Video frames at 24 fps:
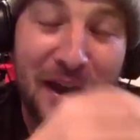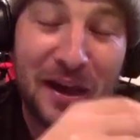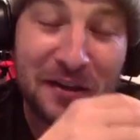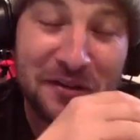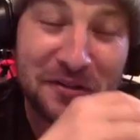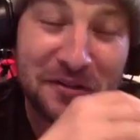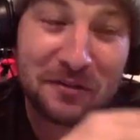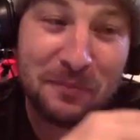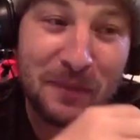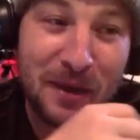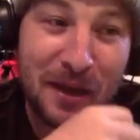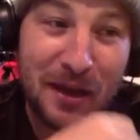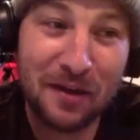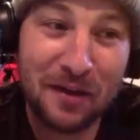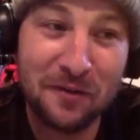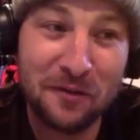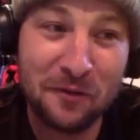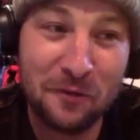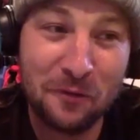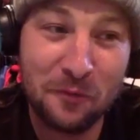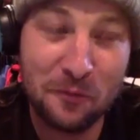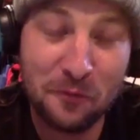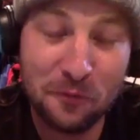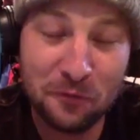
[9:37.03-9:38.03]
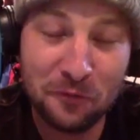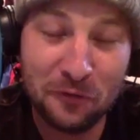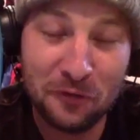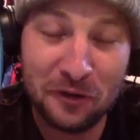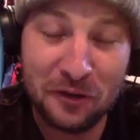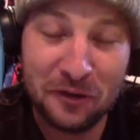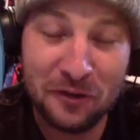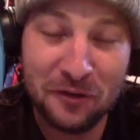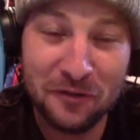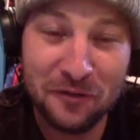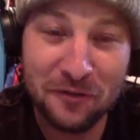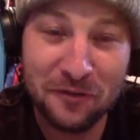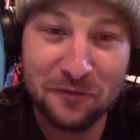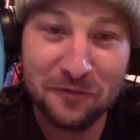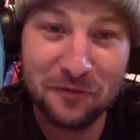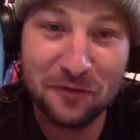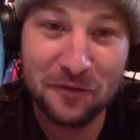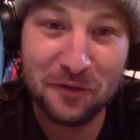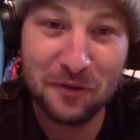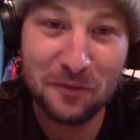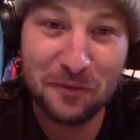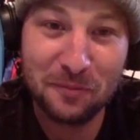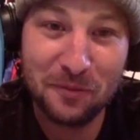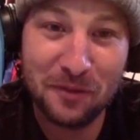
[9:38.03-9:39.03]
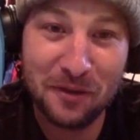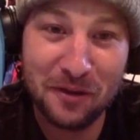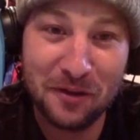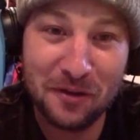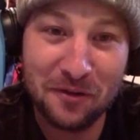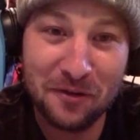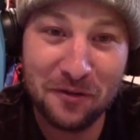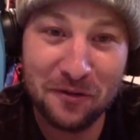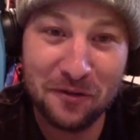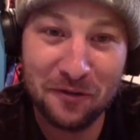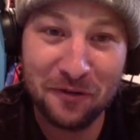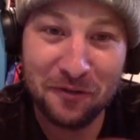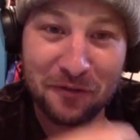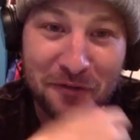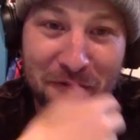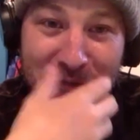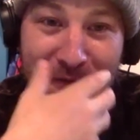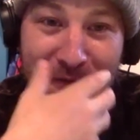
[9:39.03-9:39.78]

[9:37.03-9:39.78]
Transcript: Ask Madden only for their play calling?